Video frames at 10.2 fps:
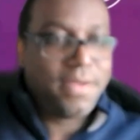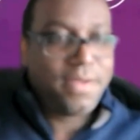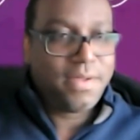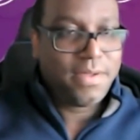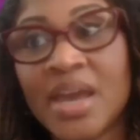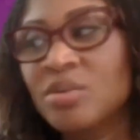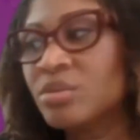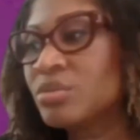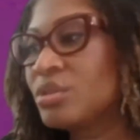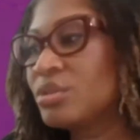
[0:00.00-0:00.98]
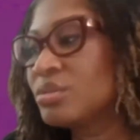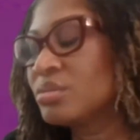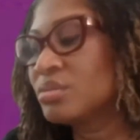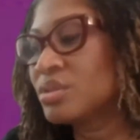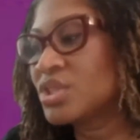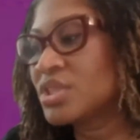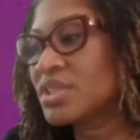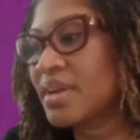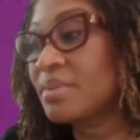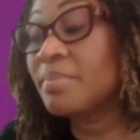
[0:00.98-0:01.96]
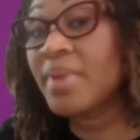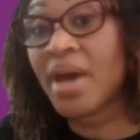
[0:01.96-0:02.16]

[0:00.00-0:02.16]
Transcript: Yeah, Daniel, you just said